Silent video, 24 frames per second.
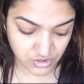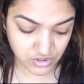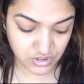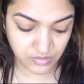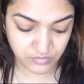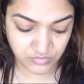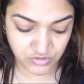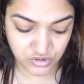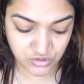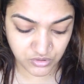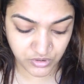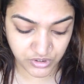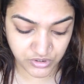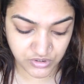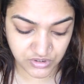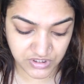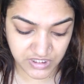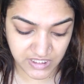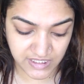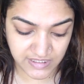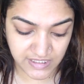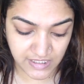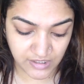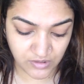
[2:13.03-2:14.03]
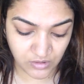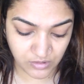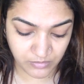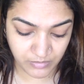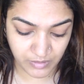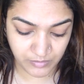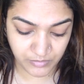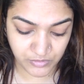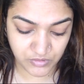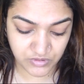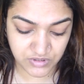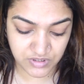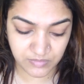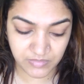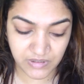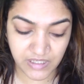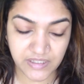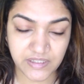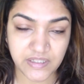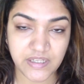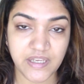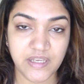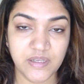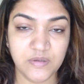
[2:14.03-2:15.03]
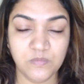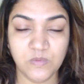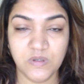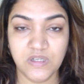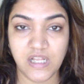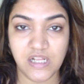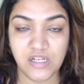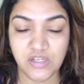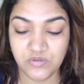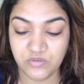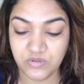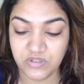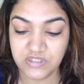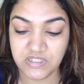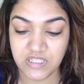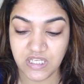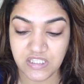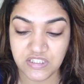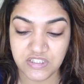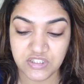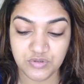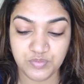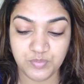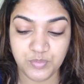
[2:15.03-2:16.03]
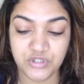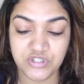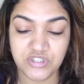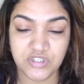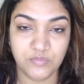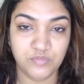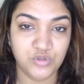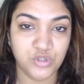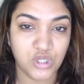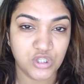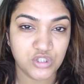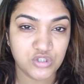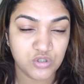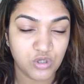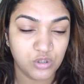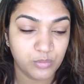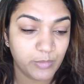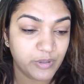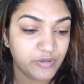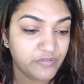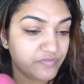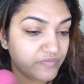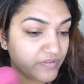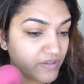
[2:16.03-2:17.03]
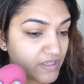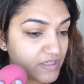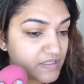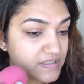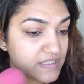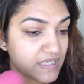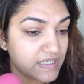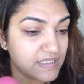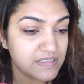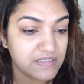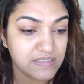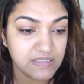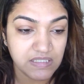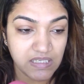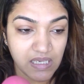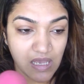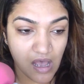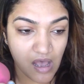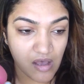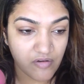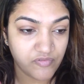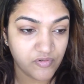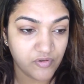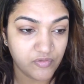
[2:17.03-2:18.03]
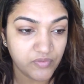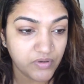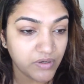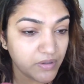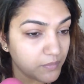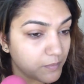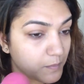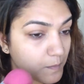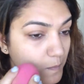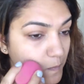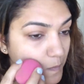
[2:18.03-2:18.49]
So I'm just going to take that on my beauty blender, and what I'll do is I'll just put some dots on my face and see half of it.